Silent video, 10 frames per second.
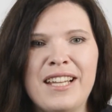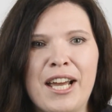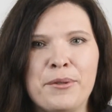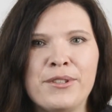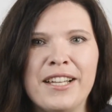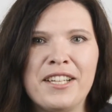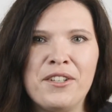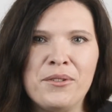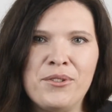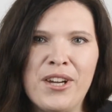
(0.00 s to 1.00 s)
I would like you
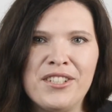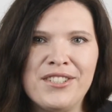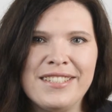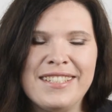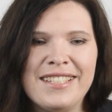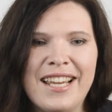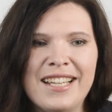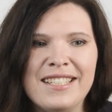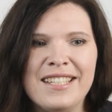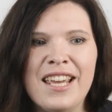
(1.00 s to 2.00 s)
to
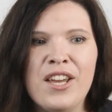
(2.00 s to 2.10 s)
understand